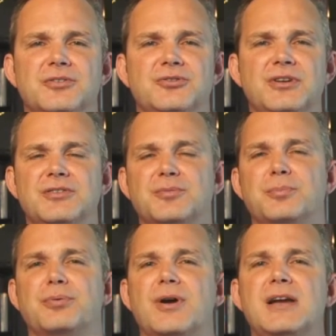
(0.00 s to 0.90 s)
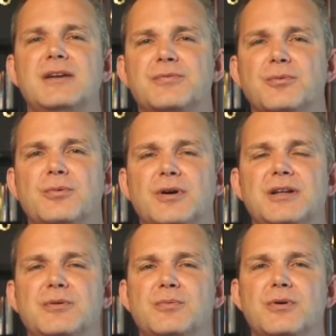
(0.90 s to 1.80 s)
Jesus prayed for
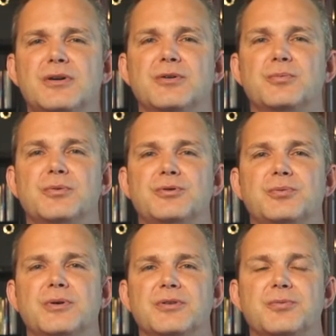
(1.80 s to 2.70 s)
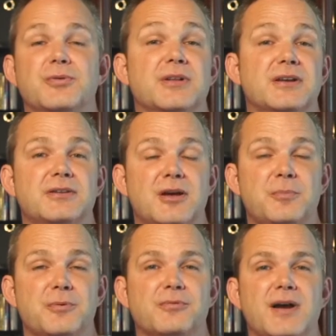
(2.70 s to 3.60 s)
what he wanted, which was for the
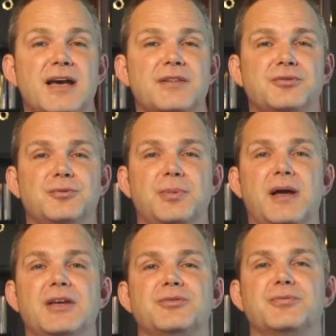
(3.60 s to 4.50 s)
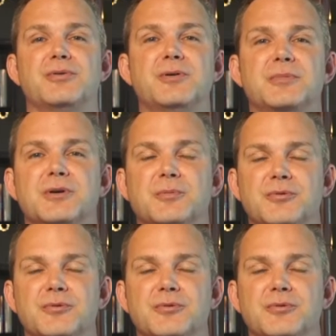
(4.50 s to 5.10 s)
cup of wrath to pass from him,